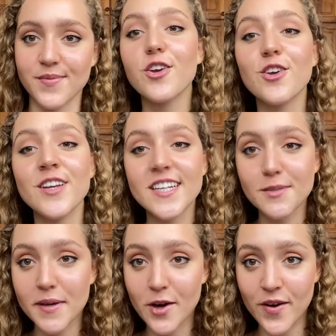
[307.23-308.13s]
you need to
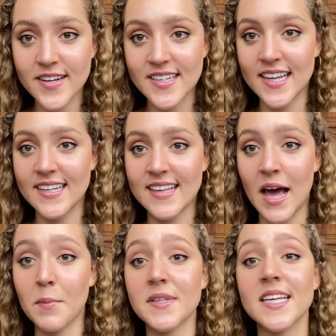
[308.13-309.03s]
be going into the
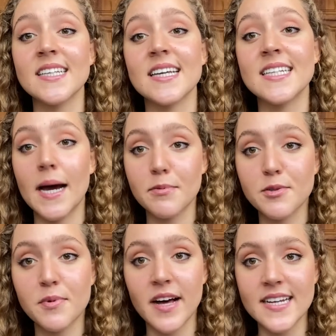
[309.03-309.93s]
exam with these
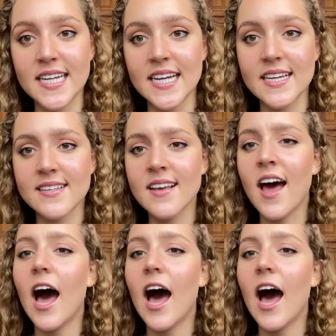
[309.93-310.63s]
adaptable ideas,